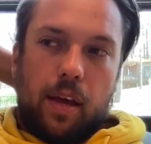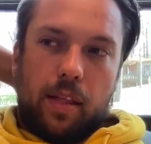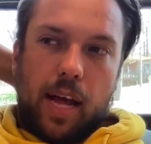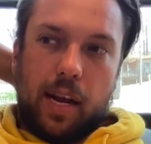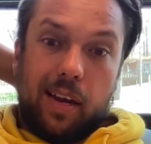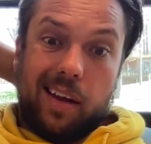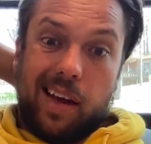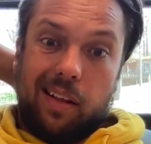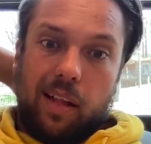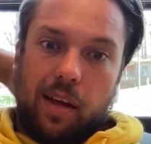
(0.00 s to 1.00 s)
that can
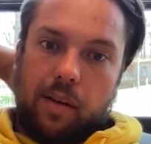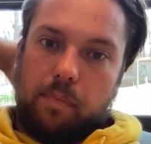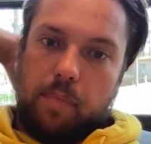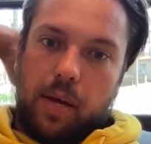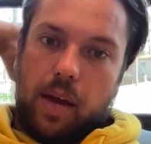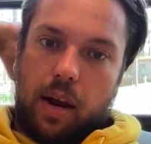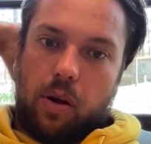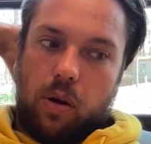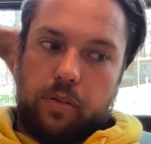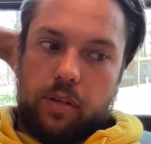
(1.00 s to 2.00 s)
kind of like be kind of
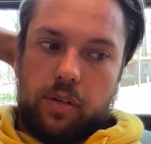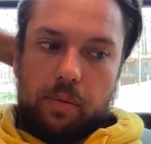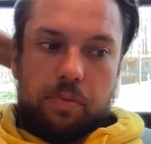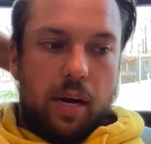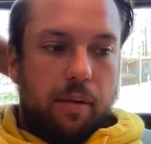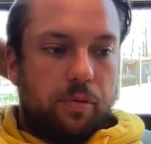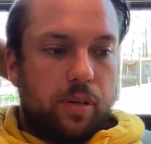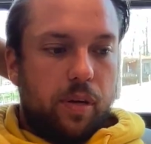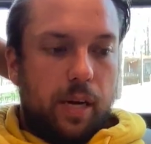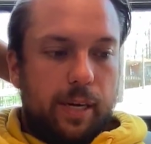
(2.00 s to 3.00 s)
culty sometimes.
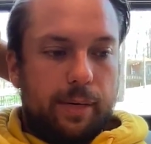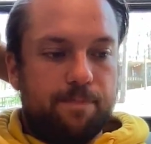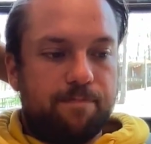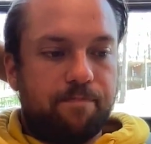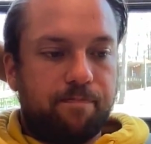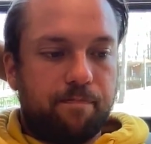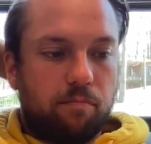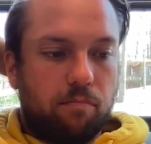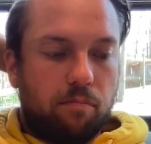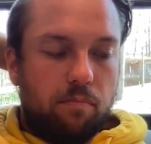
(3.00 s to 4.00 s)
Um,
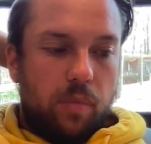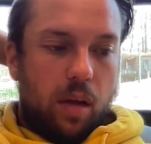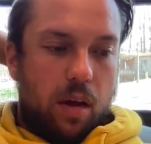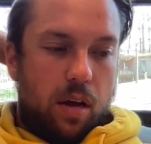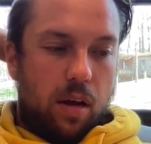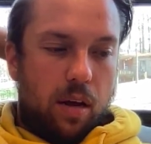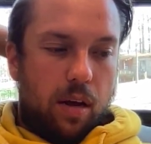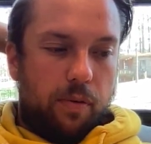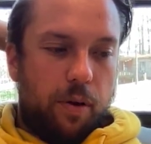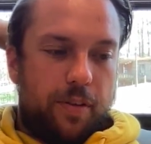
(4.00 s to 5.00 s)
uh,
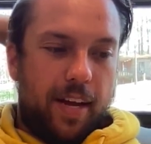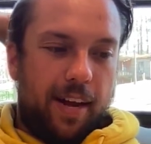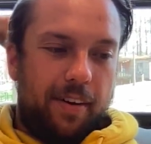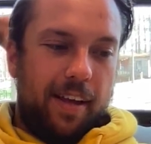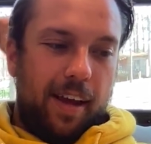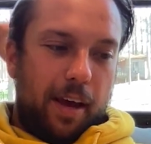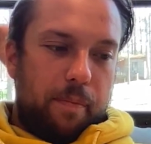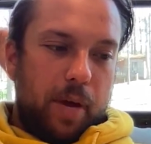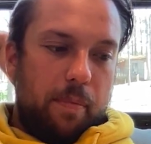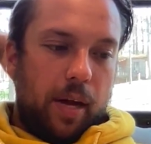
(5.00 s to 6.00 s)
I wrote down
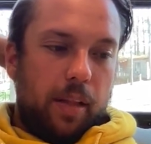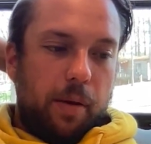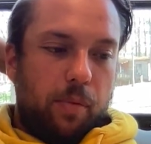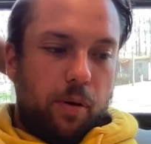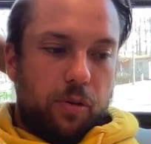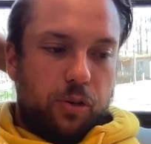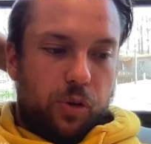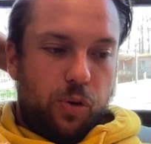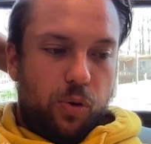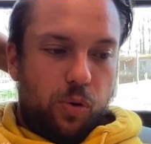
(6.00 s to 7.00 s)
made by liberals
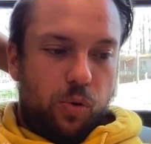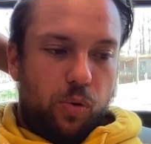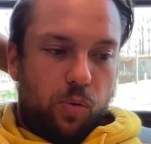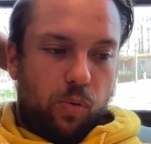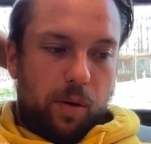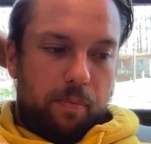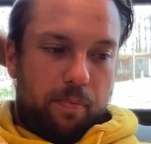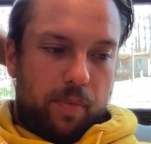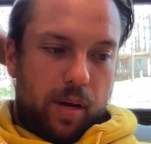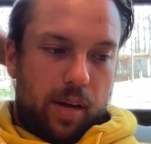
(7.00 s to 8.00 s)
who want
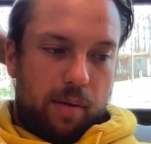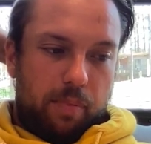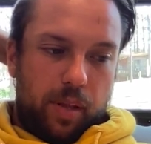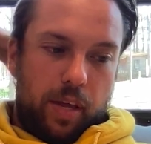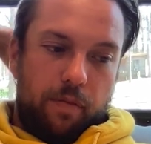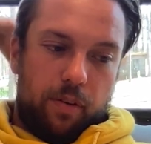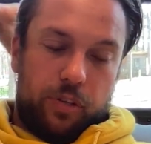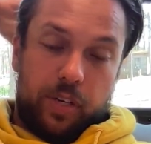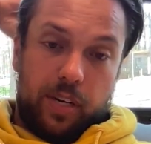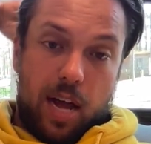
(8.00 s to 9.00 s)
uh, believers
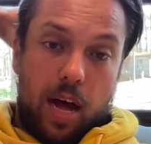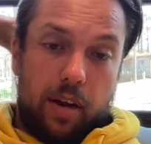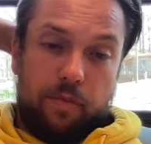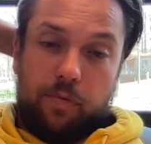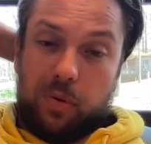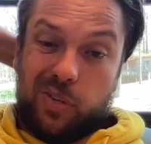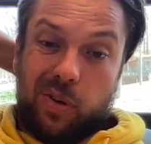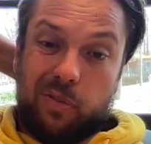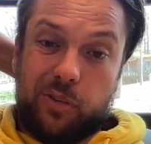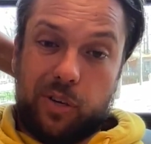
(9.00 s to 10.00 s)
to not influence
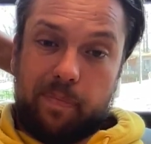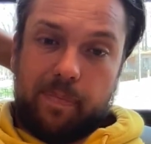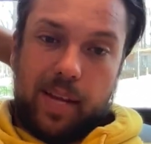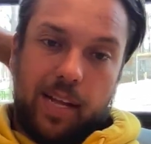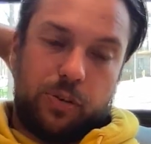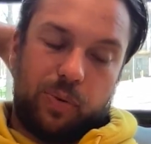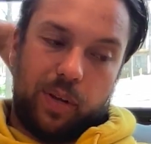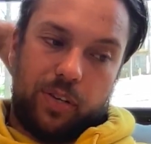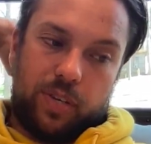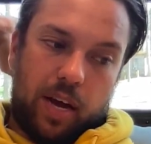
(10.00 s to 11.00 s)
culture. And that's what
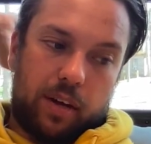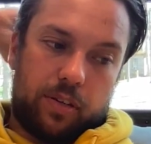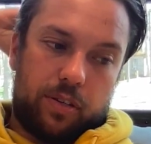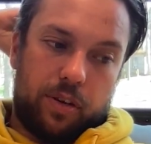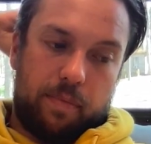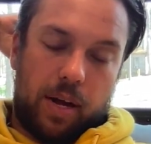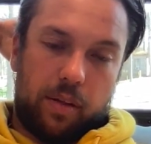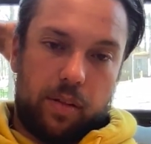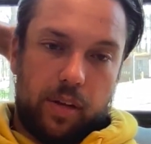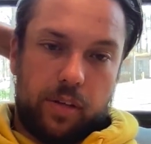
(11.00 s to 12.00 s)
really sucks
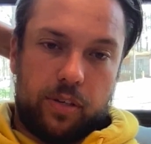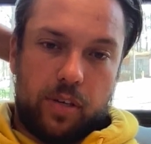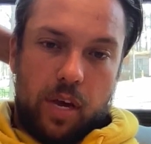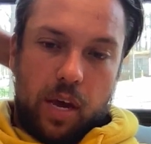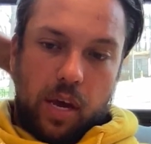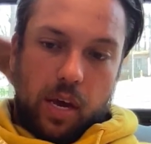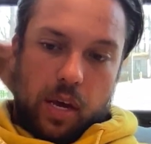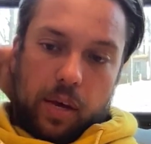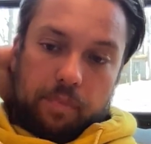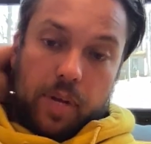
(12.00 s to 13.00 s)
about this
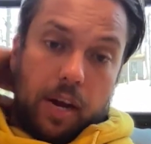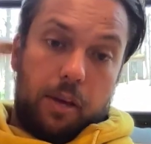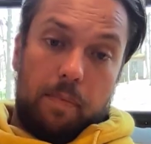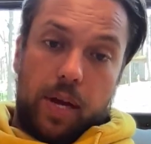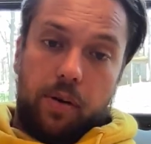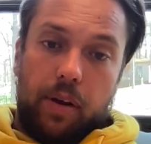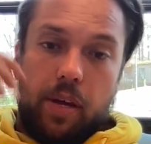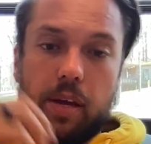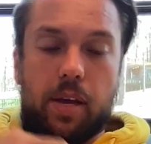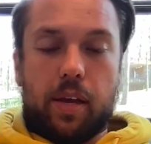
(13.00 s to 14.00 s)

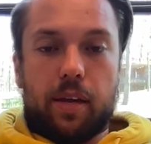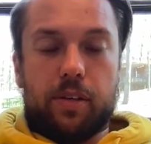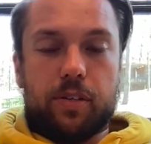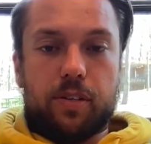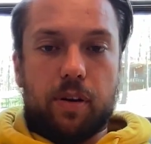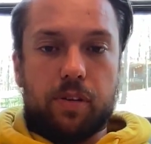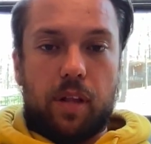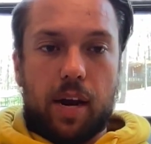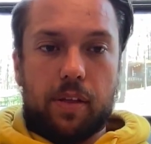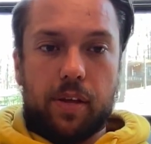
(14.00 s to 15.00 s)
documentary is there's a
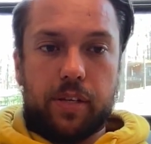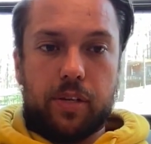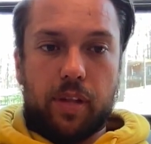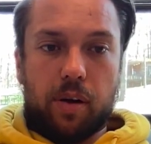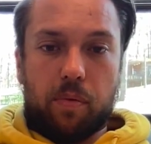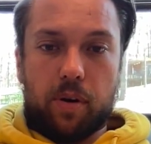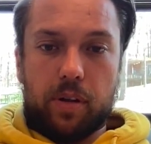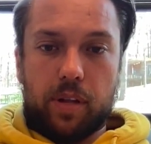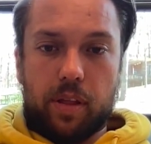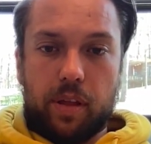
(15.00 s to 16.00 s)
lot of things in there where
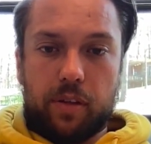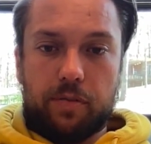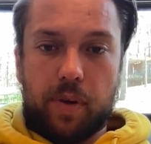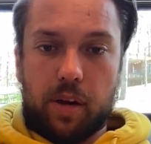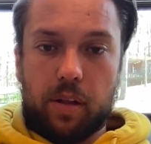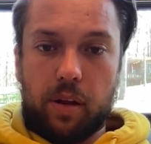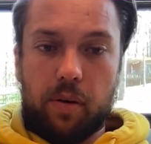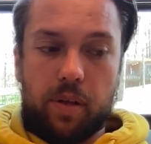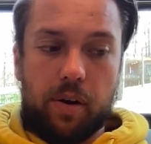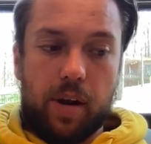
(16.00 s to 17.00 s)
it, it's very
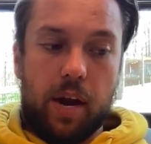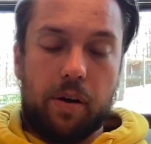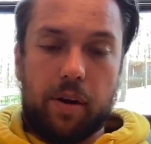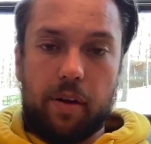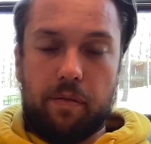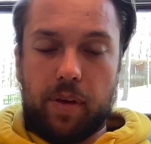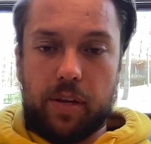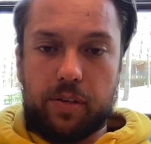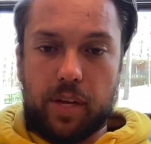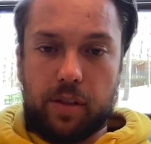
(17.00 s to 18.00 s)
clear their narrative
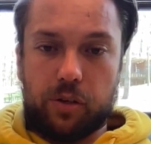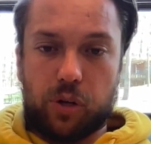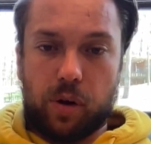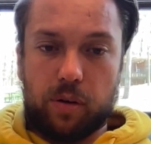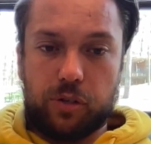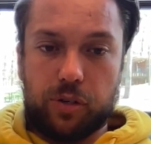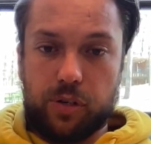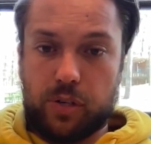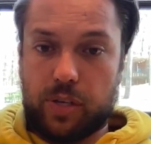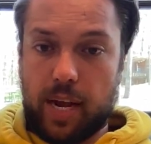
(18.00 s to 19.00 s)
is that the church should
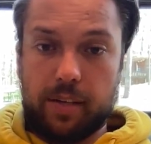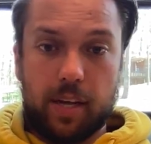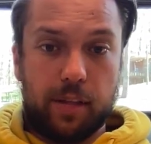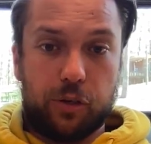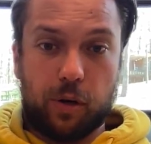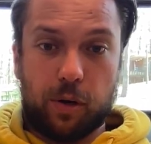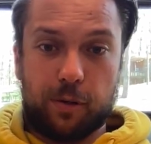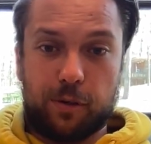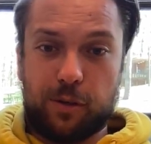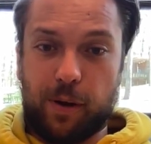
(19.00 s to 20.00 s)
just stay inside the
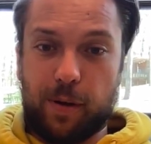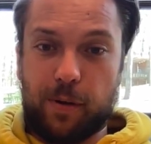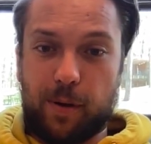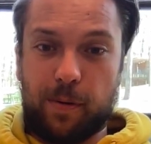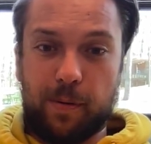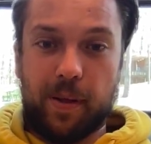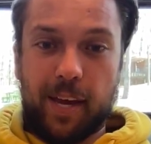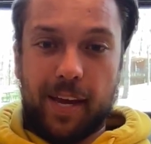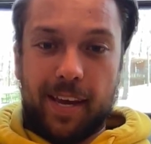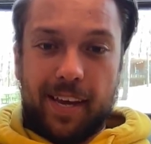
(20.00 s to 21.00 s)
church you know don't
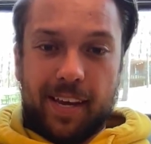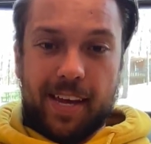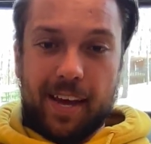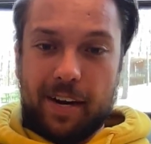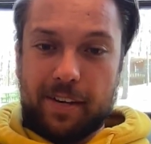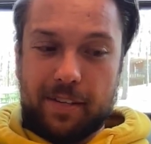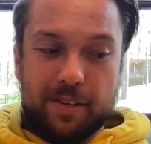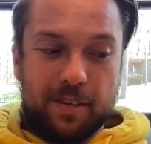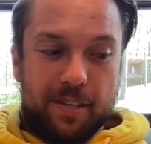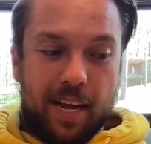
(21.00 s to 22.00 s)
get out into
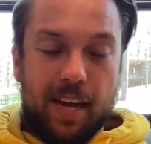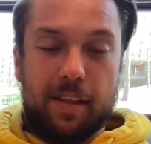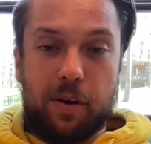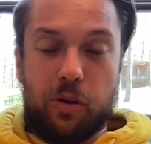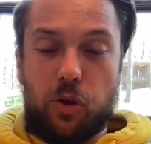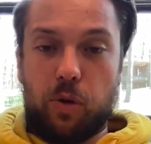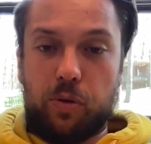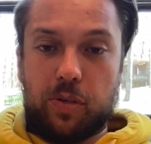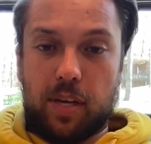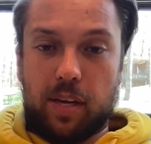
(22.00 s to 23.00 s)
society they're
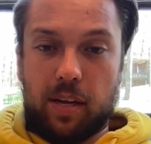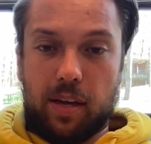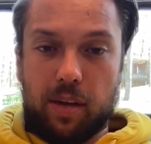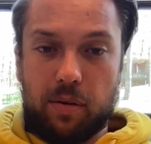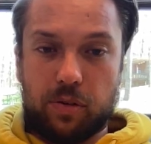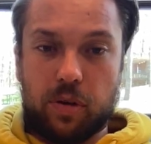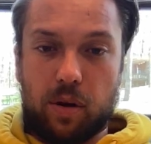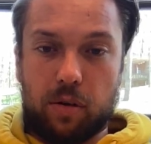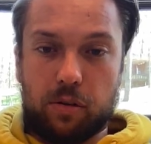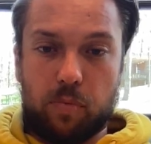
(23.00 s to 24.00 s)
using
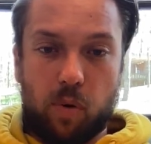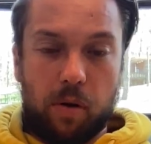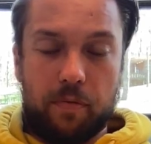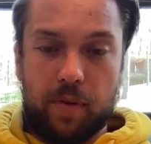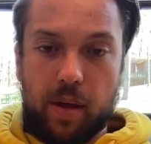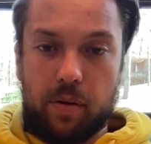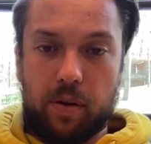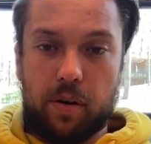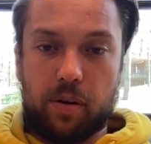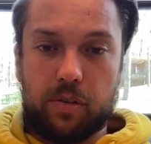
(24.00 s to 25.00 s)
hillsong's moral
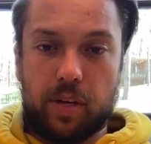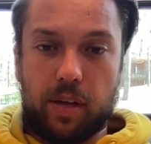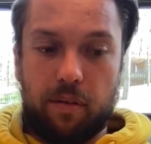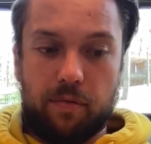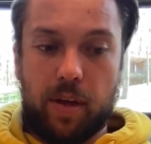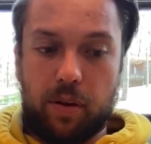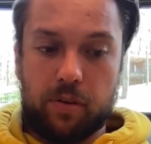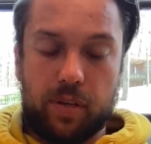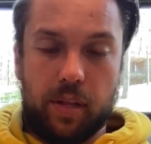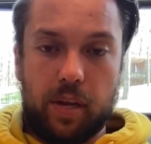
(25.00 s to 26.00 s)
failures and
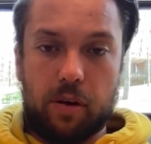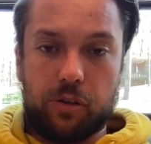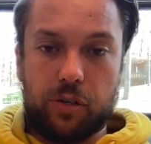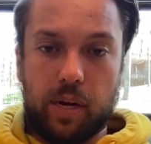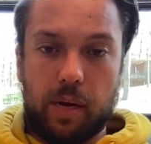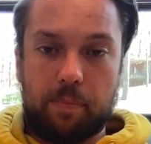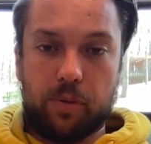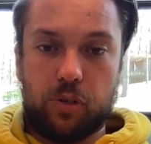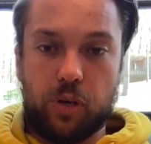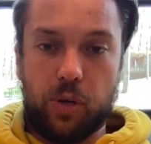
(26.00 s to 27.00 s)
failures in leadership
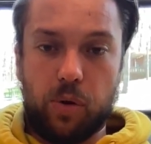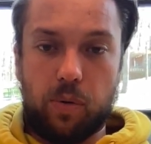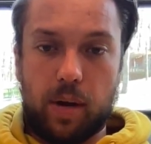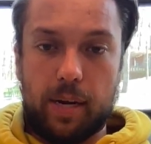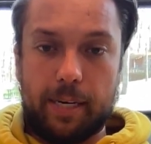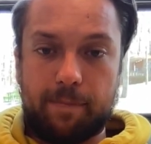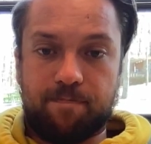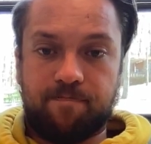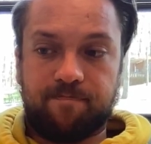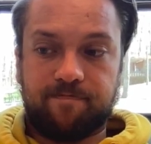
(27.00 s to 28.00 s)
to um,